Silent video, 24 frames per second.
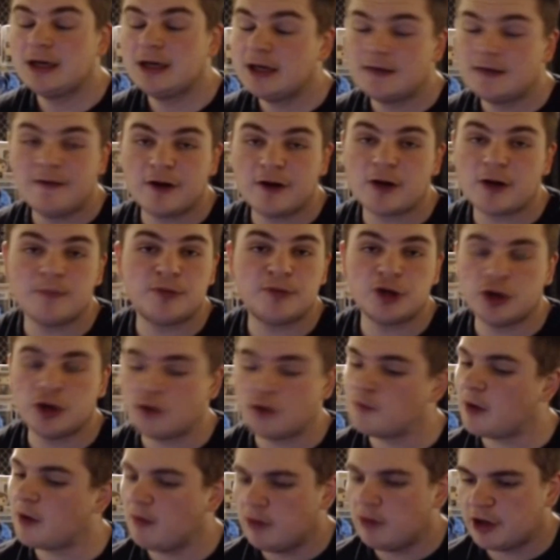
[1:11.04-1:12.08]
the
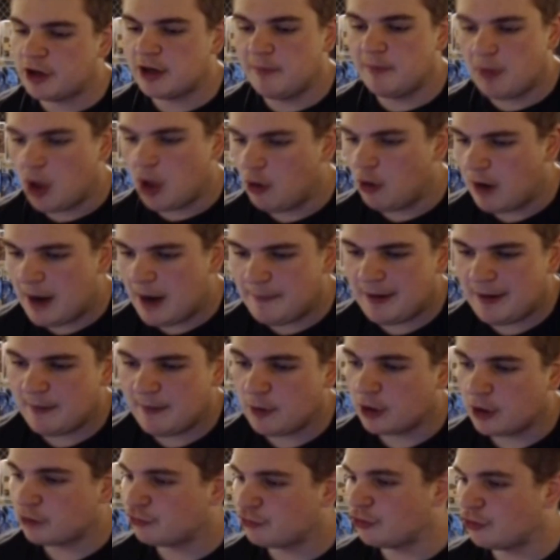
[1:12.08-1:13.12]
computer's probably going to blow up. I'm
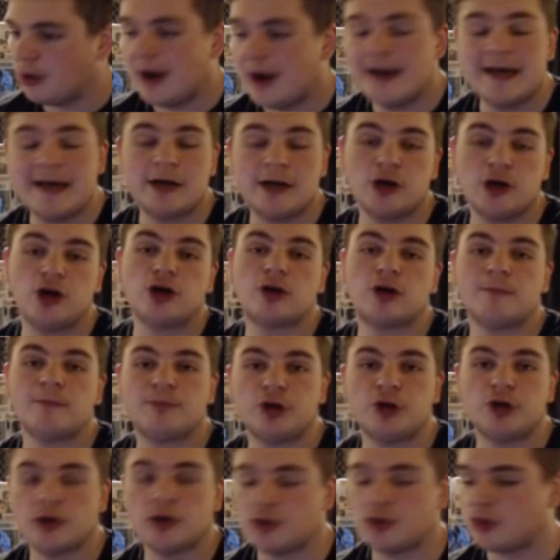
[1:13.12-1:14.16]
not sure. I need a new
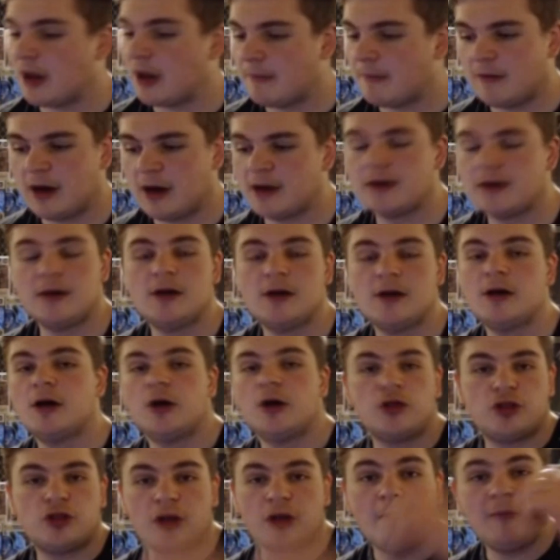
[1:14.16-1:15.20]
computer. Someone,
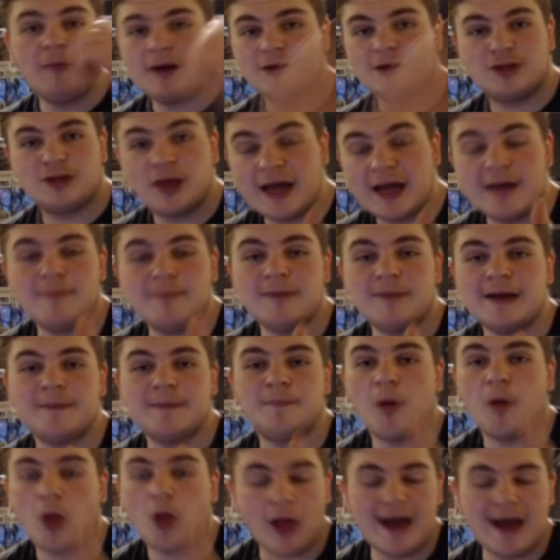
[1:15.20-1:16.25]
someone tip me,
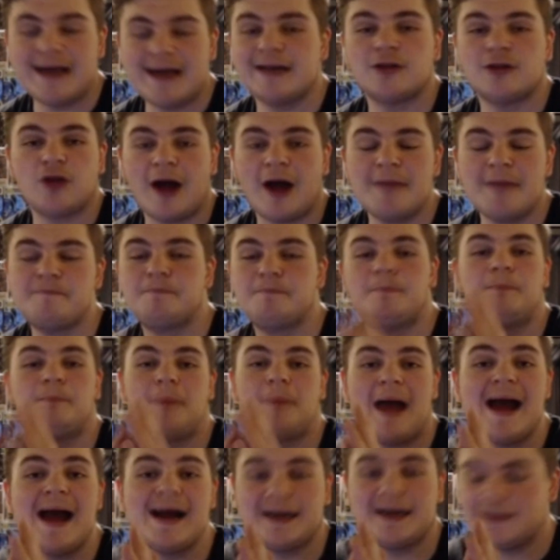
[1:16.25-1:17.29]
please. I
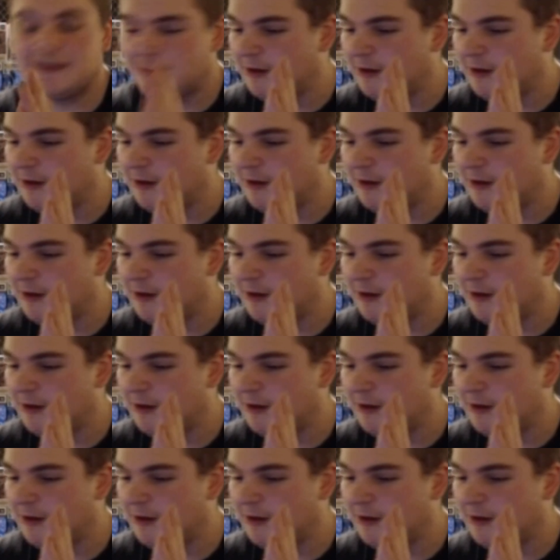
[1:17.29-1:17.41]
beg.